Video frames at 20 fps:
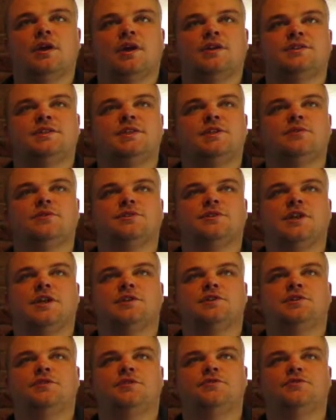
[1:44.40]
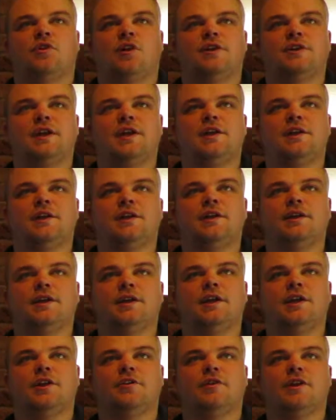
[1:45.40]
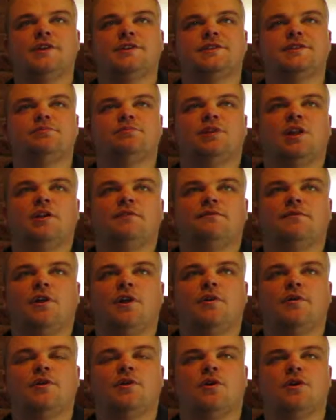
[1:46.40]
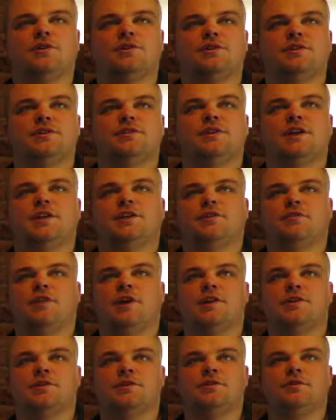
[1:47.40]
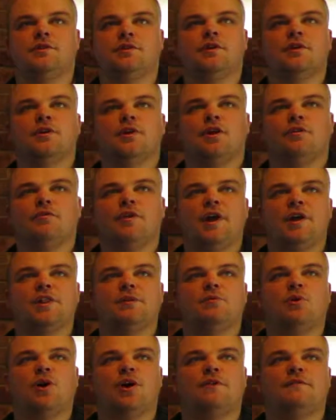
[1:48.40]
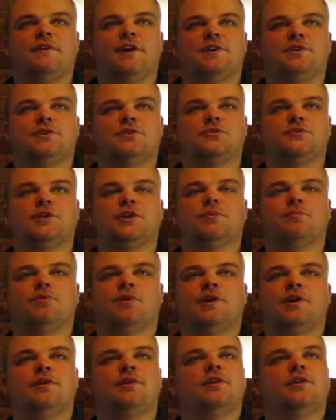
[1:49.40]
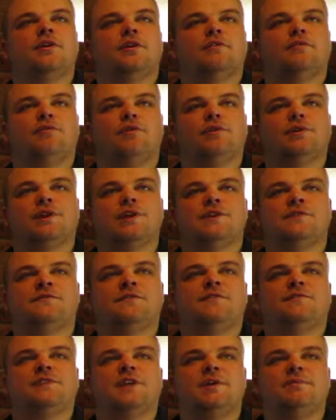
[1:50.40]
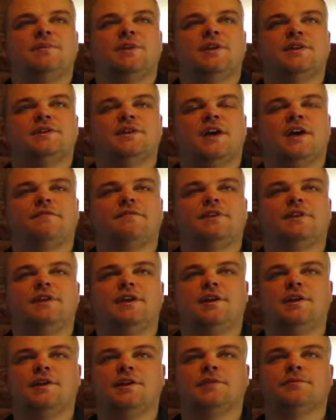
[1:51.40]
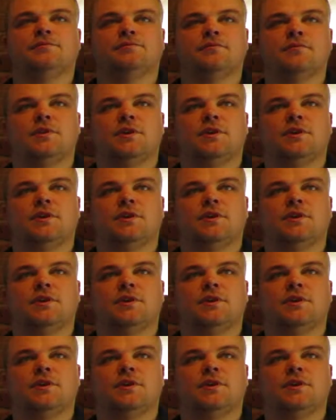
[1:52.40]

A single session of dry needling increases blood flow and oxygen saturation around the myofascial trigger point for at least 15 minutes after needling.